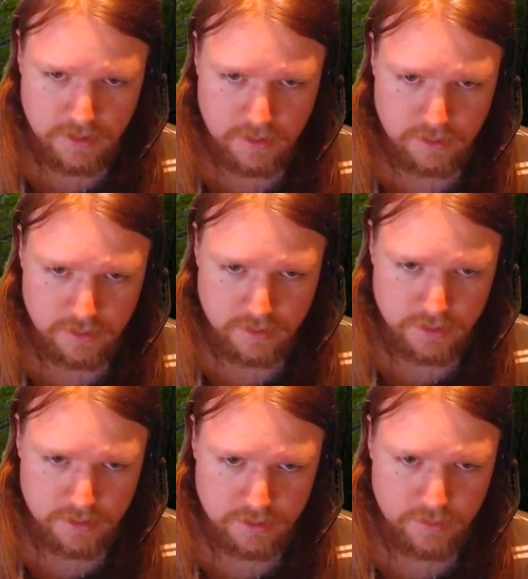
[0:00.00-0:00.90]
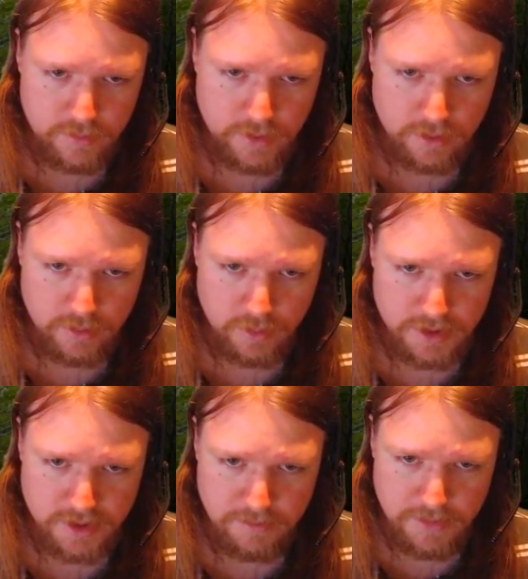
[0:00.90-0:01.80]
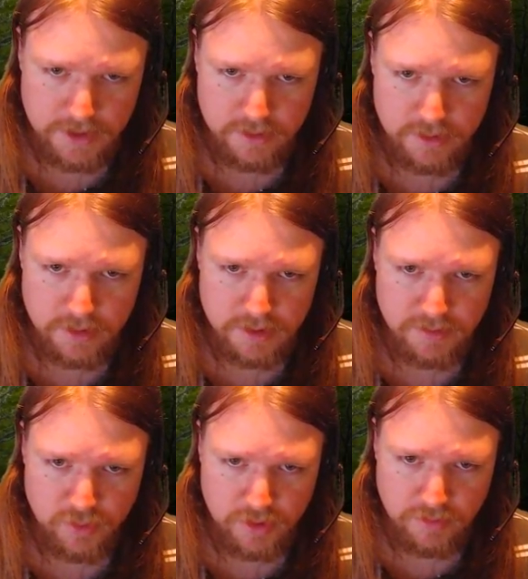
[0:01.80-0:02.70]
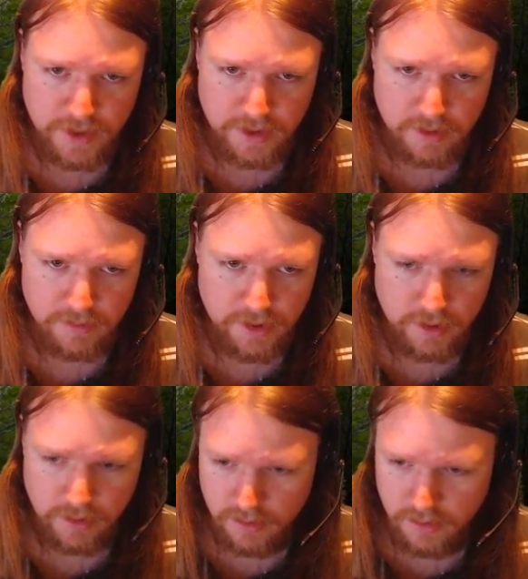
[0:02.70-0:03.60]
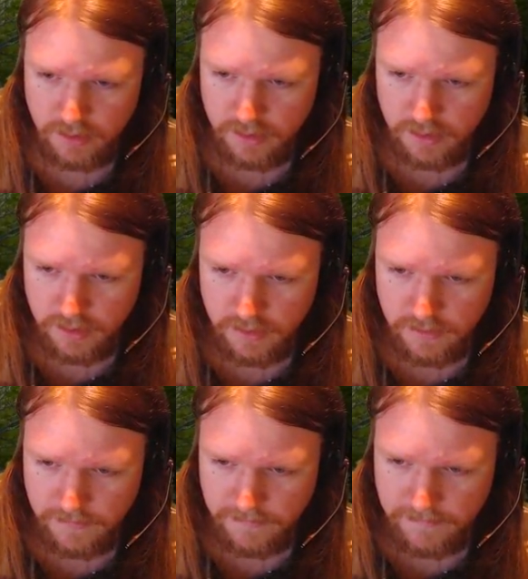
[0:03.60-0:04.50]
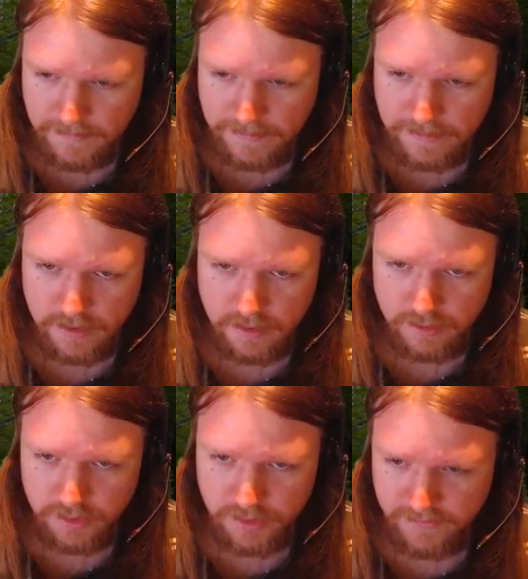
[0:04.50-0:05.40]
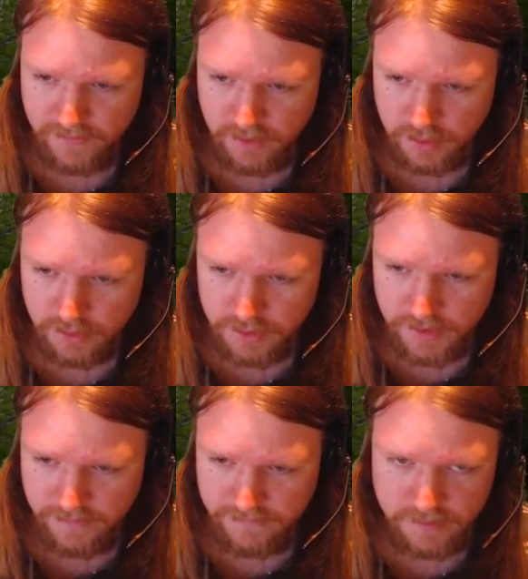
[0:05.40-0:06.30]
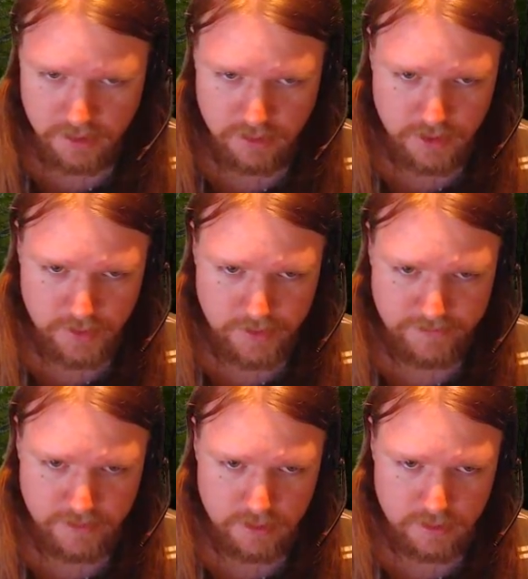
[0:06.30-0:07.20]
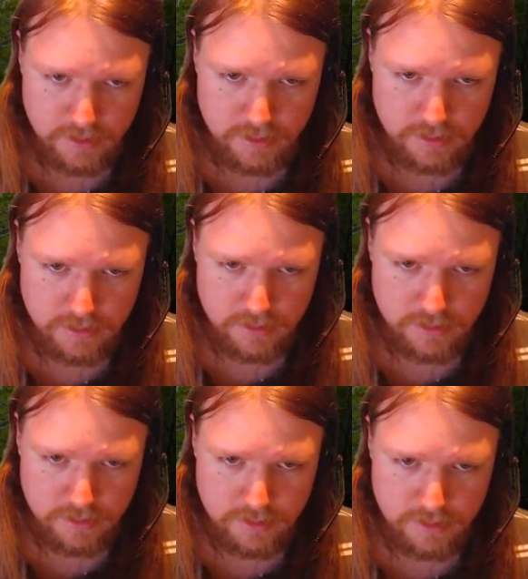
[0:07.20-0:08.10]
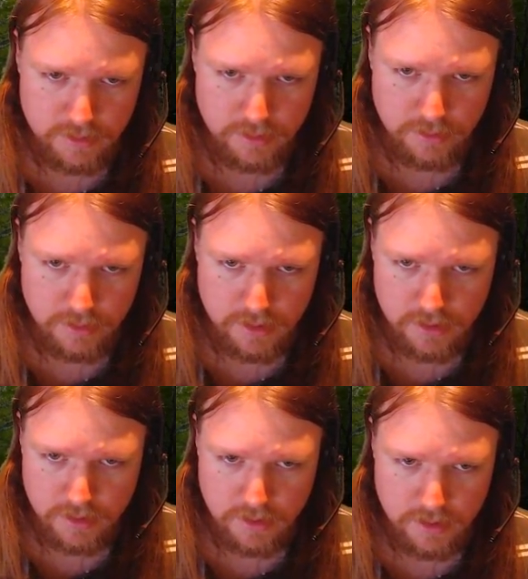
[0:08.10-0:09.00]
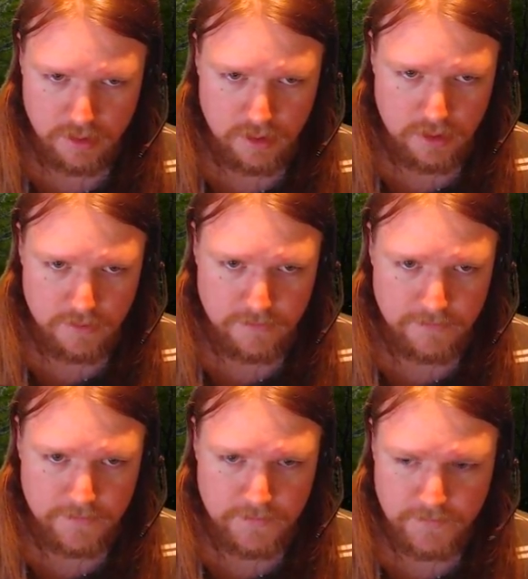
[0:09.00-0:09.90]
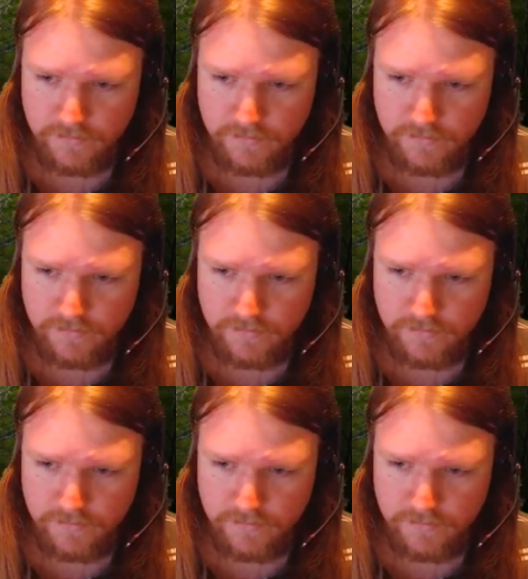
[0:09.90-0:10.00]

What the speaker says: Good. Ones that mattered. Let's put it down a bit. I don't have any of those left. You, however, do. I